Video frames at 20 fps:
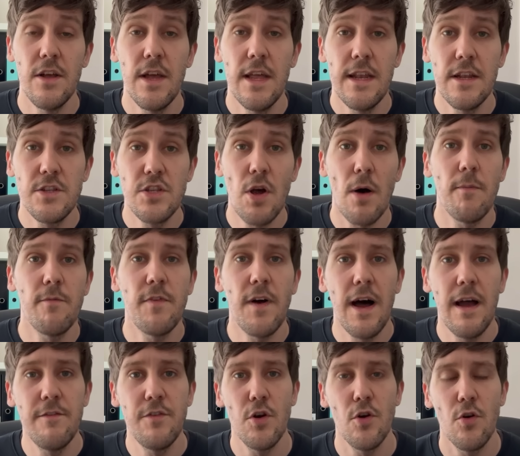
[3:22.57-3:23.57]
in a top
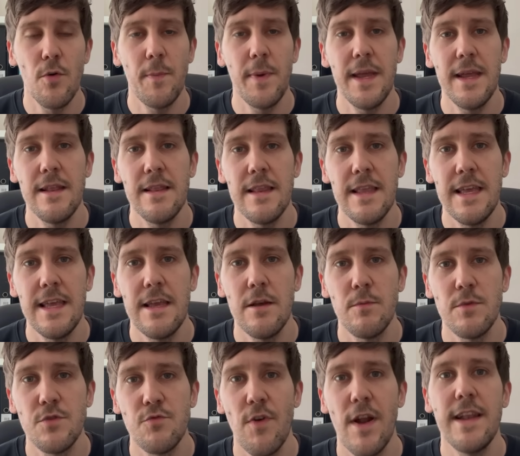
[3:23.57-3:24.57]
five European league and
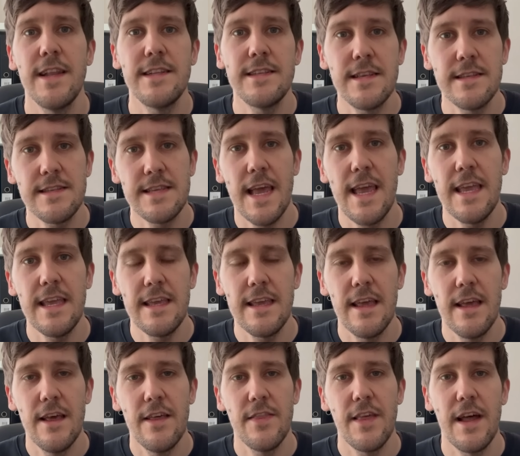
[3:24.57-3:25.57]
was ready to take
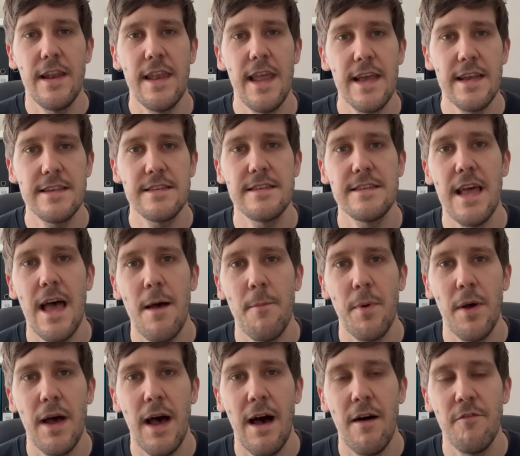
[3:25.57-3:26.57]
that next step
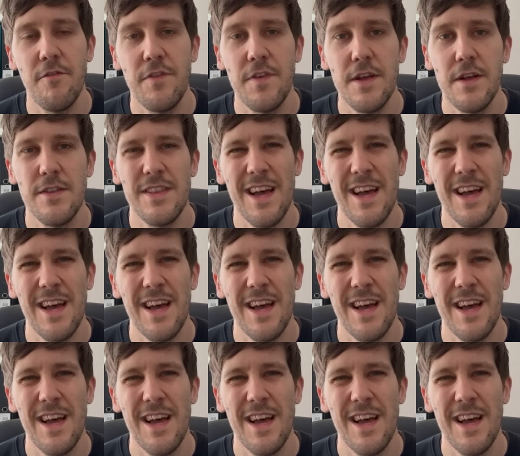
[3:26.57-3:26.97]
at Anfield.